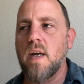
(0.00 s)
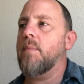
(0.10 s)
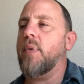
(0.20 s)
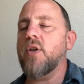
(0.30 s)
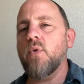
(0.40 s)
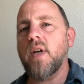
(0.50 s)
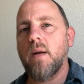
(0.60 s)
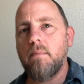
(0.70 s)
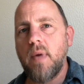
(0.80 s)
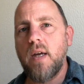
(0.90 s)
But you
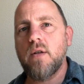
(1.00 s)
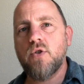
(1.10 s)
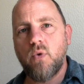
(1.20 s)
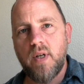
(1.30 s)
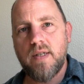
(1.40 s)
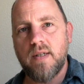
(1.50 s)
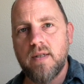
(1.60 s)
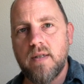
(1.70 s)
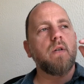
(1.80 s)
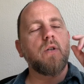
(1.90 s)
can make
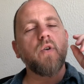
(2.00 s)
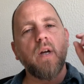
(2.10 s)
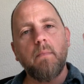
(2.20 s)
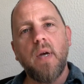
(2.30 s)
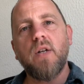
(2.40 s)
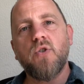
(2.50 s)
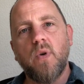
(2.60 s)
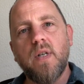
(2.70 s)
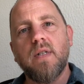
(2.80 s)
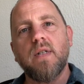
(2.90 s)
choices. You can make
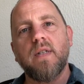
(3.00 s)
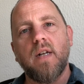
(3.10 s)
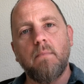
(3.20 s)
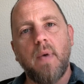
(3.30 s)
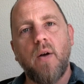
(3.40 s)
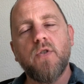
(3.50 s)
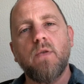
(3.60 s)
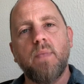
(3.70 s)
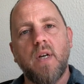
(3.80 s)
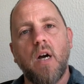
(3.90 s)
choices that amount to
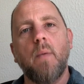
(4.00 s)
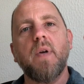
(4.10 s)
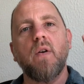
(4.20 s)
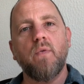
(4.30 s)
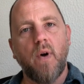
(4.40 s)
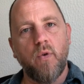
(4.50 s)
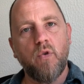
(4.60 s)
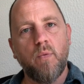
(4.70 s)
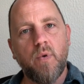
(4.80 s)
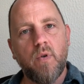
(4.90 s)
becoming
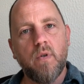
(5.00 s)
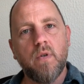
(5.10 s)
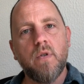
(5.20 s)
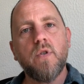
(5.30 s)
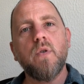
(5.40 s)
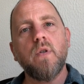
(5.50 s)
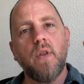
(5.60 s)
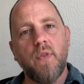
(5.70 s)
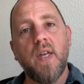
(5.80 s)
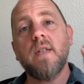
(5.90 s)
vulnerable to the
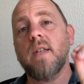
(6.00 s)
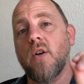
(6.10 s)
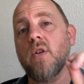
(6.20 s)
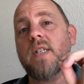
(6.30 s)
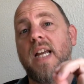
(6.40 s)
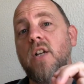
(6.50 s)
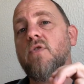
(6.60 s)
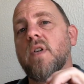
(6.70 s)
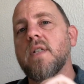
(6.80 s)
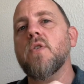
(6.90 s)
things that are
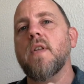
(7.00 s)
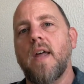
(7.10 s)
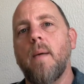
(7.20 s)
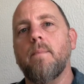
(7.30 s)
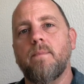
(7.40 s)
dangerous to them.